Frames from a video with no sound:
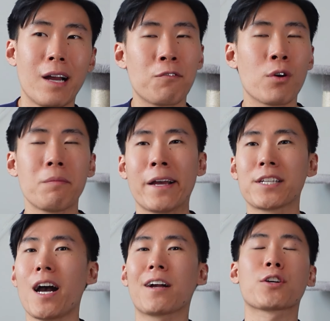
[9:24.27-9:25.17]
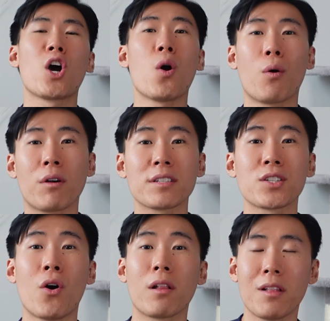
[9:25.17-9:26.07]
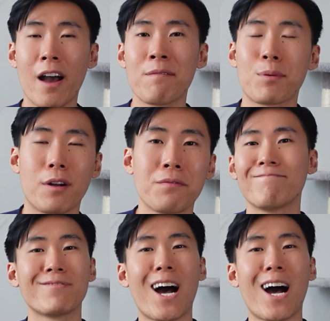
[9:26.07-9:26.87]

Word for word: everyone in my entire cohort saw a live birth.